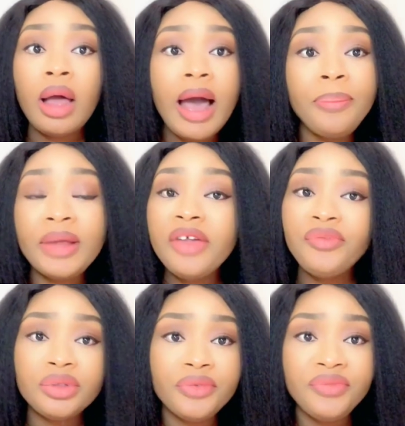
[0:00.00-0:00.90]
applying for
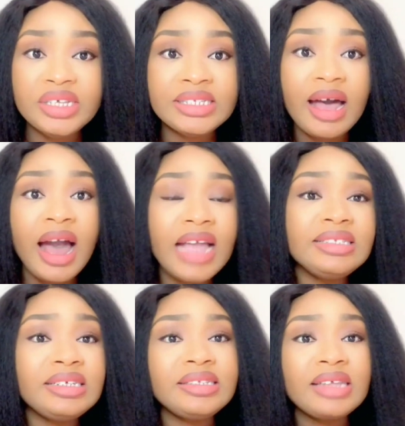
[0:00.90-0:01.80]
the visa, I
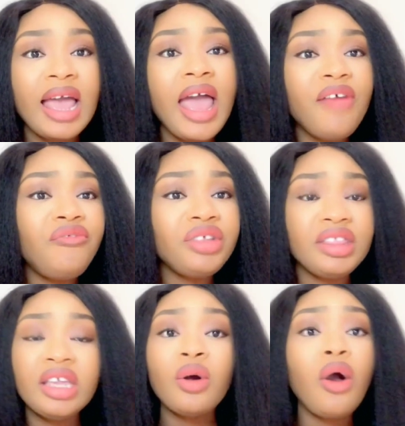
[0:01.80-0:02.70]
did
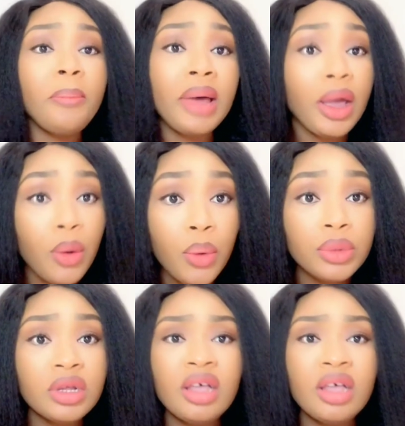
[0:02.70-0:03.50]
everything on my own.